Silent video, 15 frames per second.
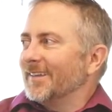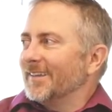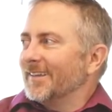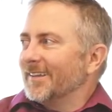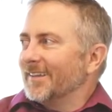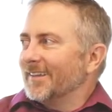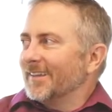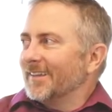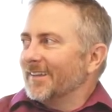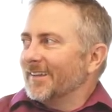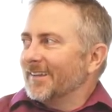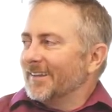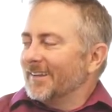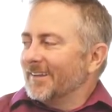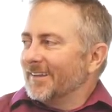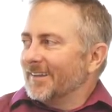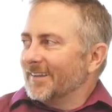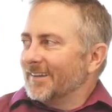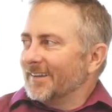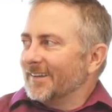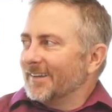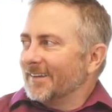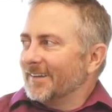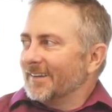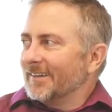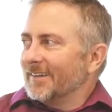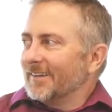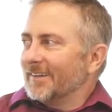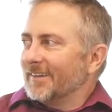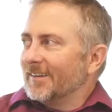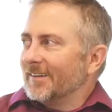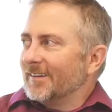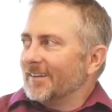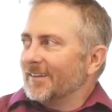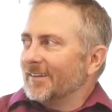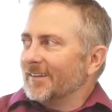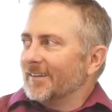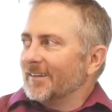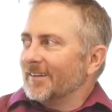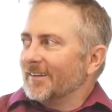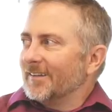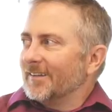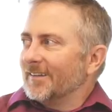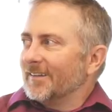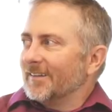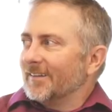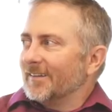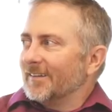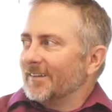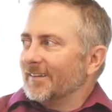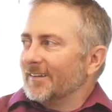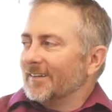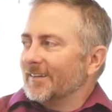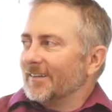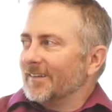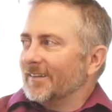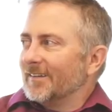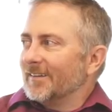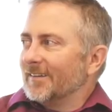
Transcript: [no speech]